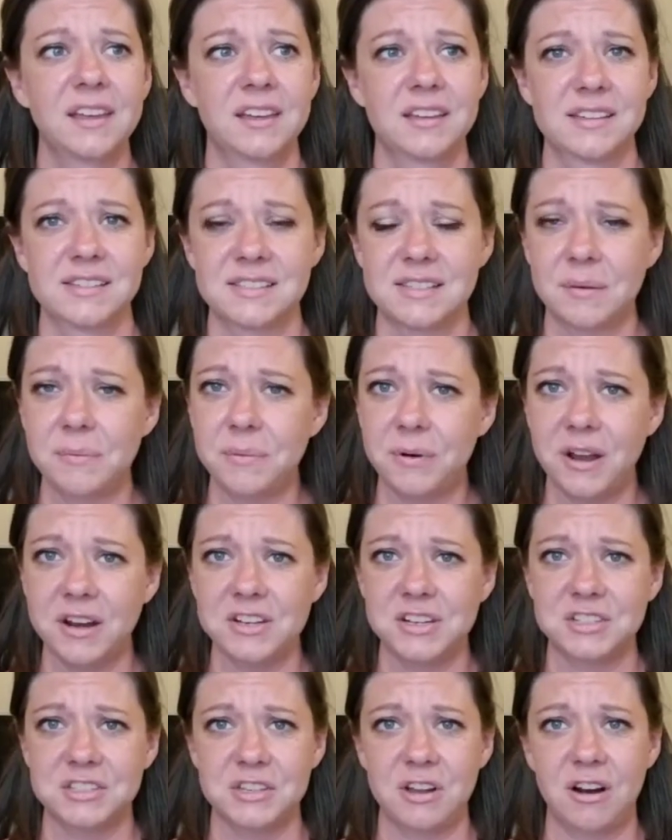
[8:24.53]
some
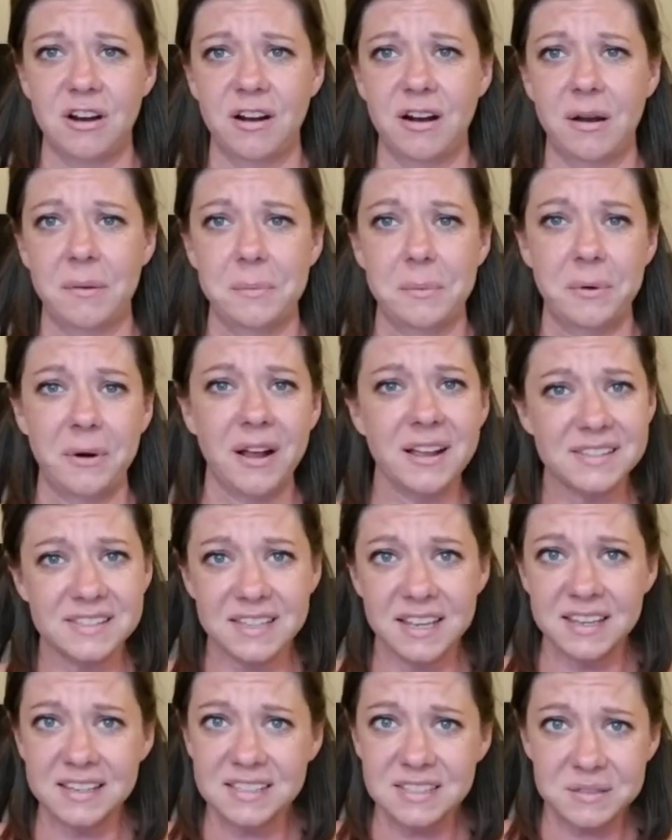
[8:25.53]
projects are a
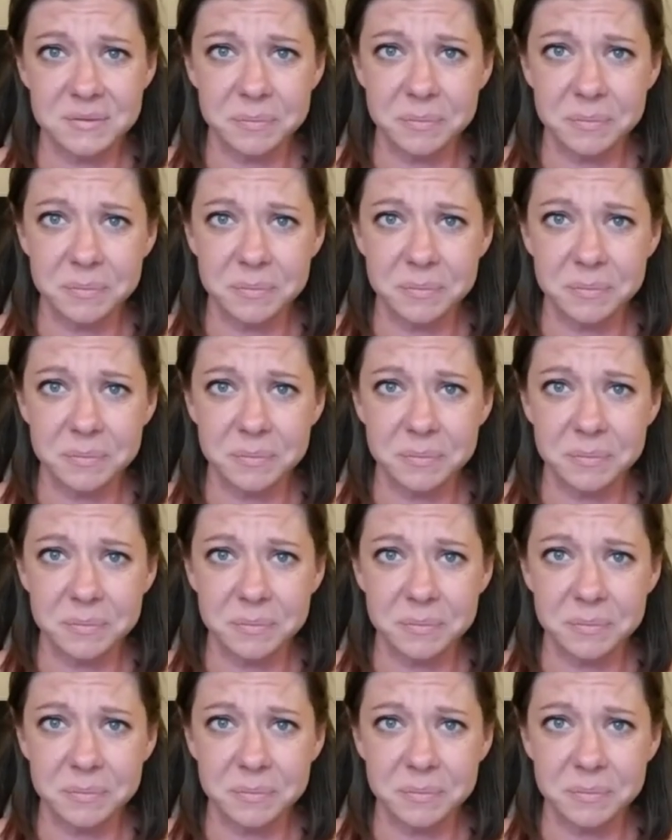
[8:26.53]
process